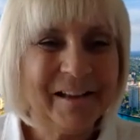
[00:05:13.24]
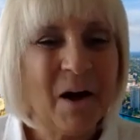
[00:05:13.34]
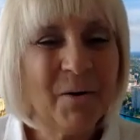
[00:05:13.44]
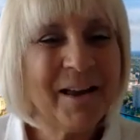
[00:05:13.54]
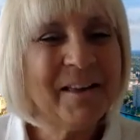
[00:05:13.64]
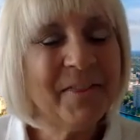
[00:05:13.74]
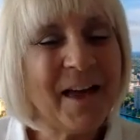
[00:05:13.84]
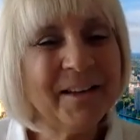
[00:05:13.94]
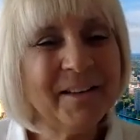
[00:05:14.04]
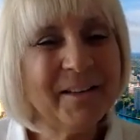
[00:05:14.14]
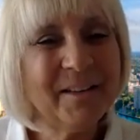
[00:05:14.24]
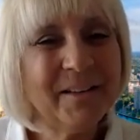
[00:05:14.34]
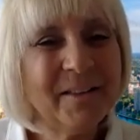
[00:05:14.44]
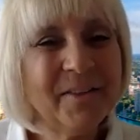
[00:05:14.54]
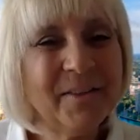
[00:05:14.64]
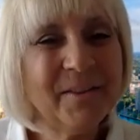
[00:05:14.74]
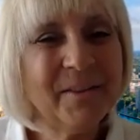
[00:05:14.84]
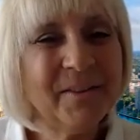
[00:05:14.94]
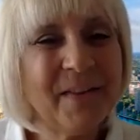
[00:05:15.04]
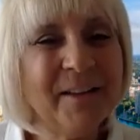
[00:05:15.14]
Okay. Exactly.
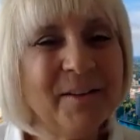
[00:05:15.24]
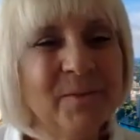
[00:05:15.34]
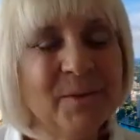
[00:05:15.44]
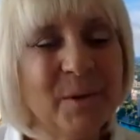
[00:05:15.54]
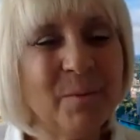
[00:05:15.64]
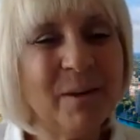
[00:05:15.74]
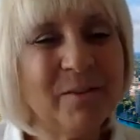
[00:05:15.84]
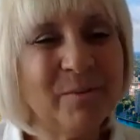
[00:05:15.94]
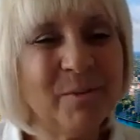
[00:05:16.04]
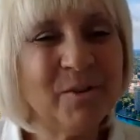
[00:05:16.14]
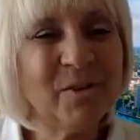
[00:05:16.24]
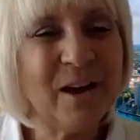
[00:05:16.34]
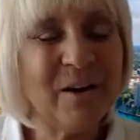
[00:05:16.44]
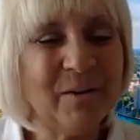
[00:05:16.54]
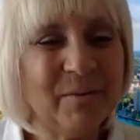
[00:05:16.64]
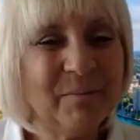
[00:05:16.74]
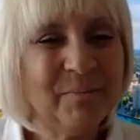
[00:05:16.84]
Thank you so much, Michelle.